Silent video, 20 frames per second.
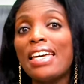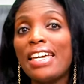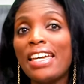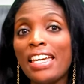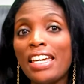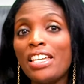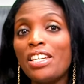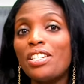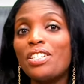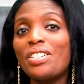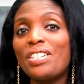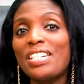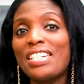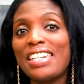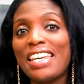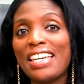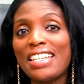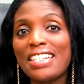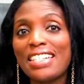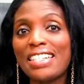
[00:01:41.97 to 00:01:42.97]
into
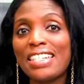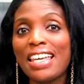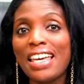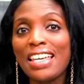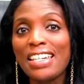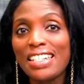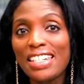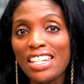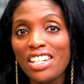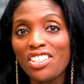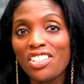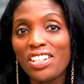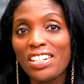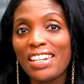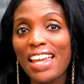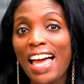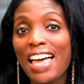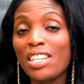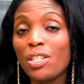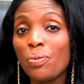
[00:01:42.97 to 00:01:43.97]
today's
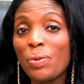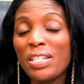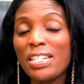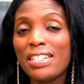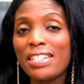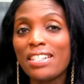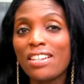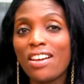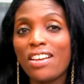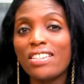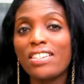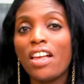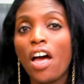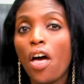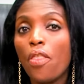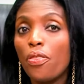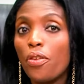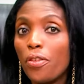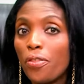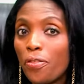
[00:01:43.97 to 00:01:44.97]
teaching as we discuss
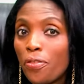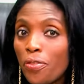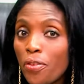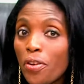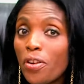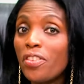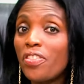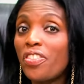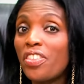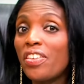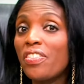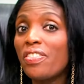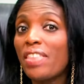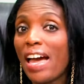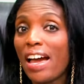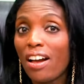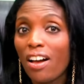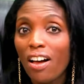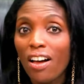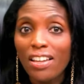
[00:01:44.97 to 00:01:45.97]
the third thing
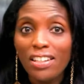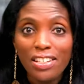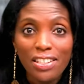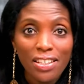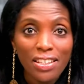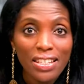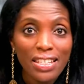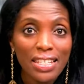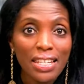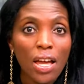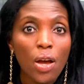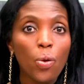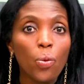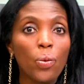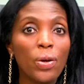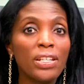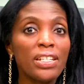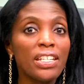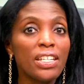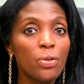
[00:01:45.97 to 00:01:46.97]
that God does
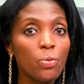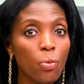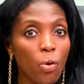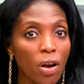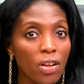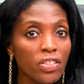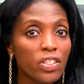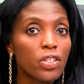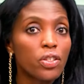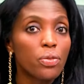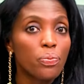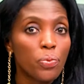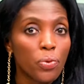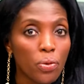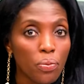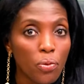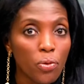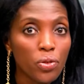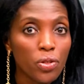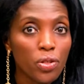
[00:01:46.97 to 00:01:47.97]
when He wants to
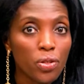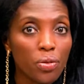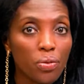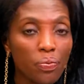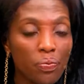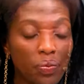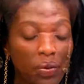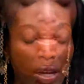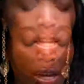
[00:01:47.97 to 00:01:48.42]
promote you.